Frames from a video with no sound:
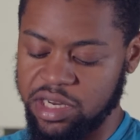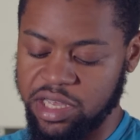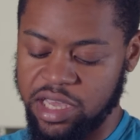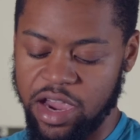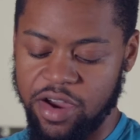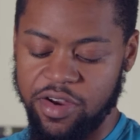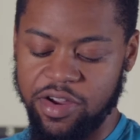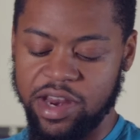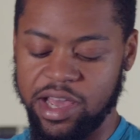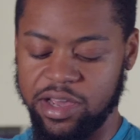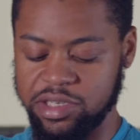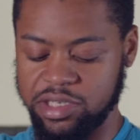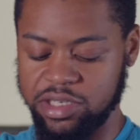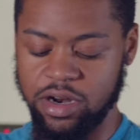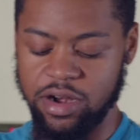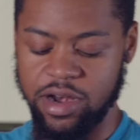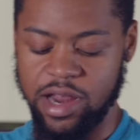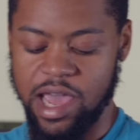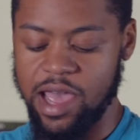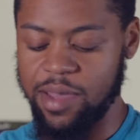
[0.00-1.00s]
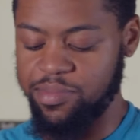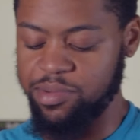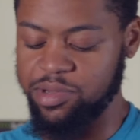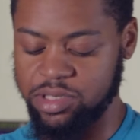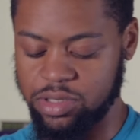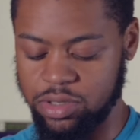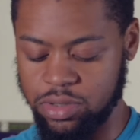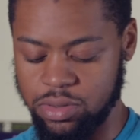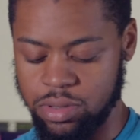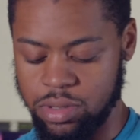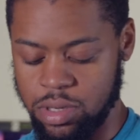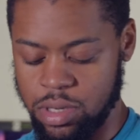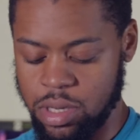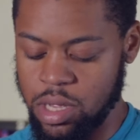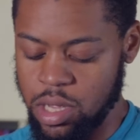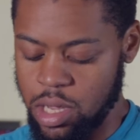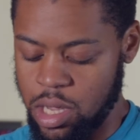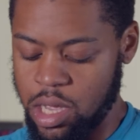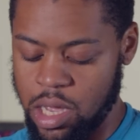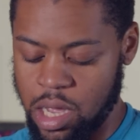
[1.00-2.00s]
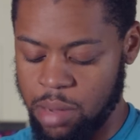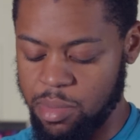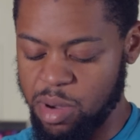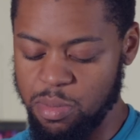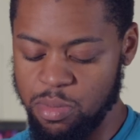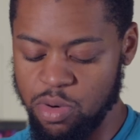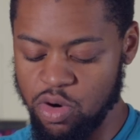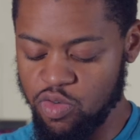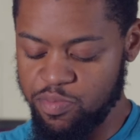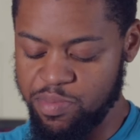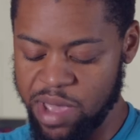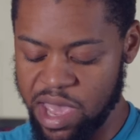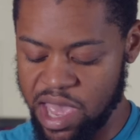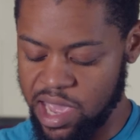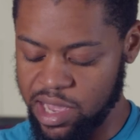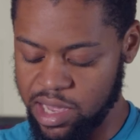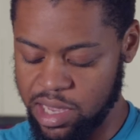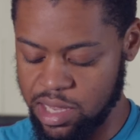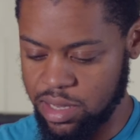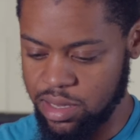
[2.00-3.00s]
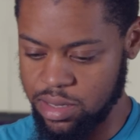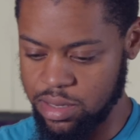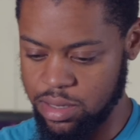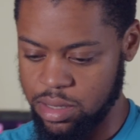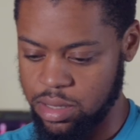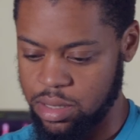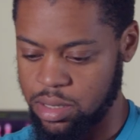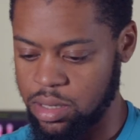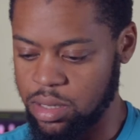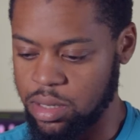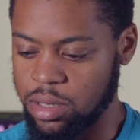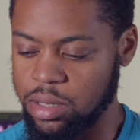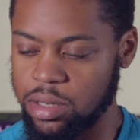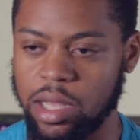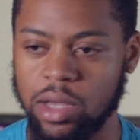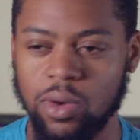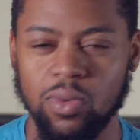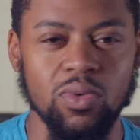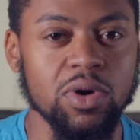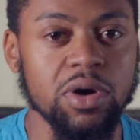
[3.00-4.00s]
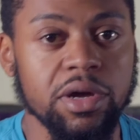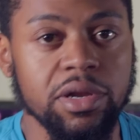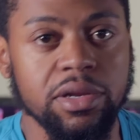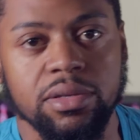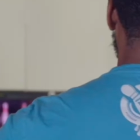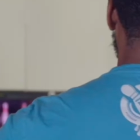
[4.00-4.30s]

to carry down is starting to happen, so I'm gonna move back like one,